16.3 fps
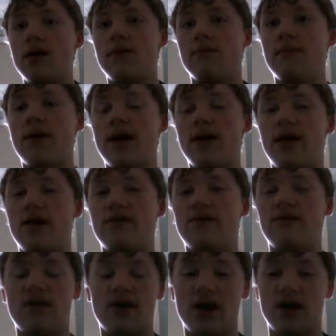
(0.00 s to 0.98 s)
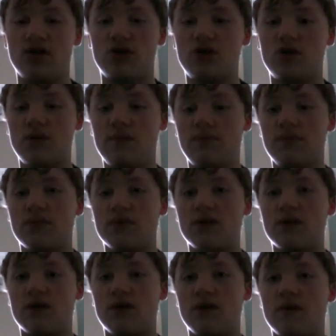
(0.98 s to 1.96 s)
melee stage,
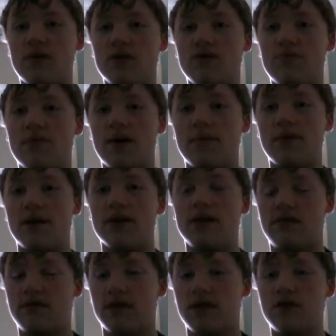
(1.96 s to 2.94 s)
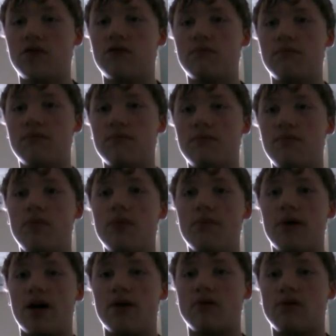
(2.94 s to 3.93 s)
the Earthbound melee stage.
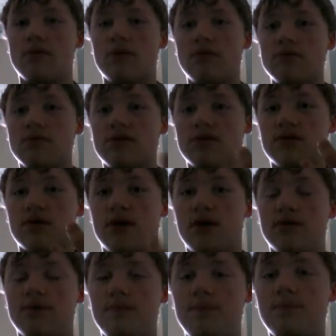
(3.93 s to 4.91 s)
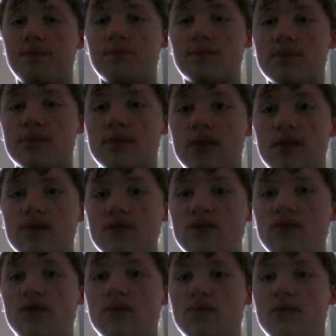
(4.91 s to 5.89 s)
But I don't remember what it's called.
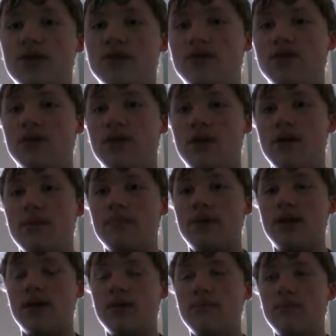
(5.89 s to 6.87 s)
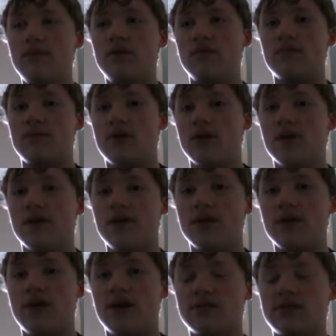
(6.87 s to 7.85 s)
So once you beat him, he's part of
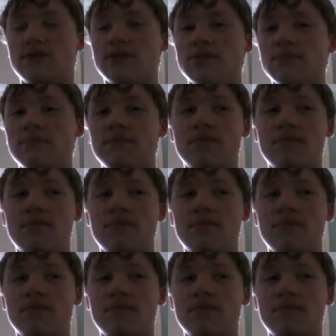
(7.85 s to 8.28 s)
your roster.